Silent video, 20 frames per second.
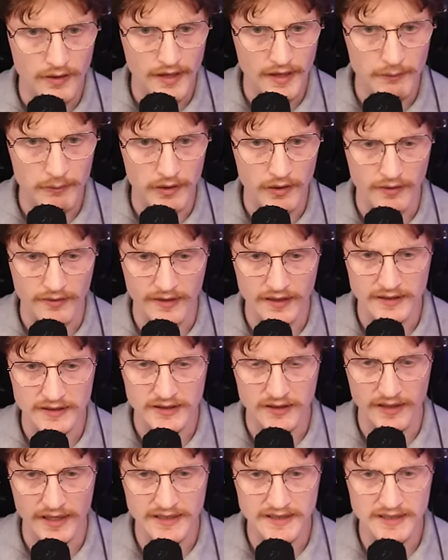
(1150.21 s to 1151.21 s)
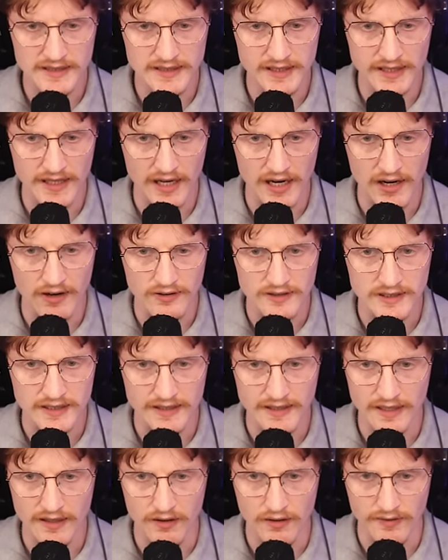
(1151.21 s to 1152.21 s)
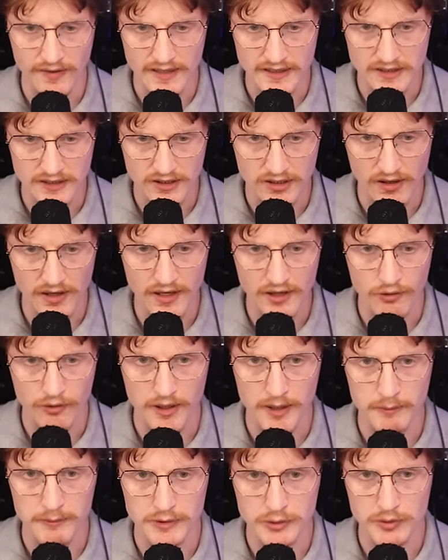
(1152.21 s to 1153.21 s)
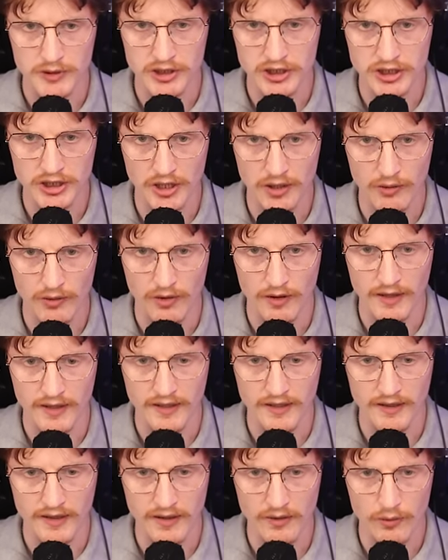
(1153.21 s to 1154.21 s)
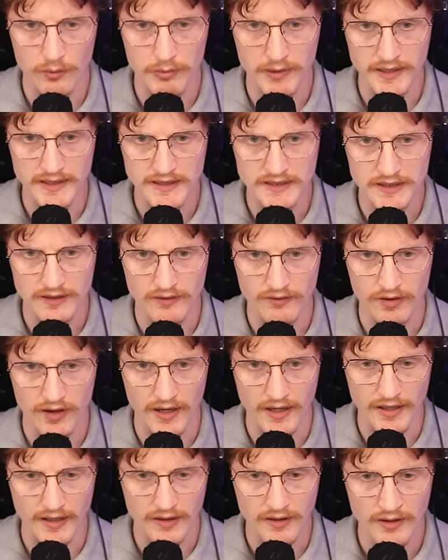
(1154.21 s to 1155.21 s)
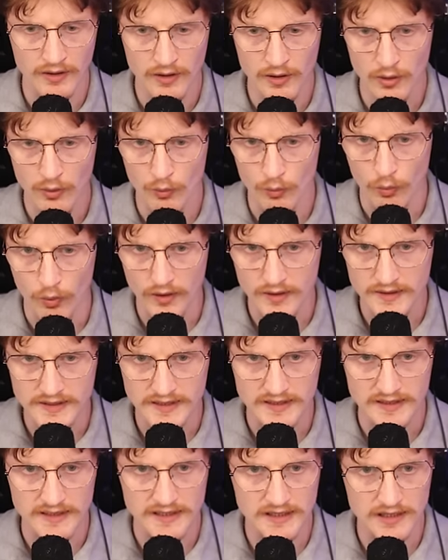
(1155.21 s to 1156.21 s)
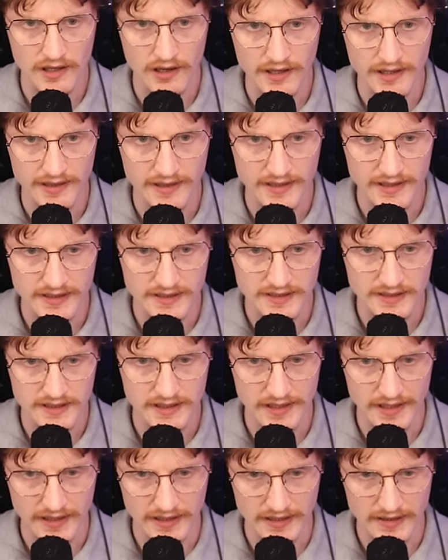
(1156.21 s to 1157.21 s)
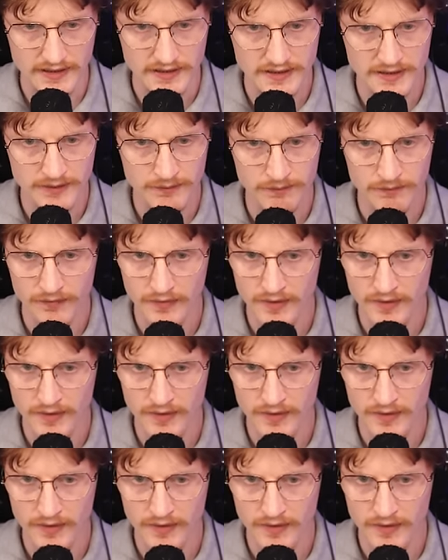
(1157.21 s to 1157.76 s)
Okay, but look, there's a singularity, and then look, there's diagrams which show like little bits of like what's inside these things.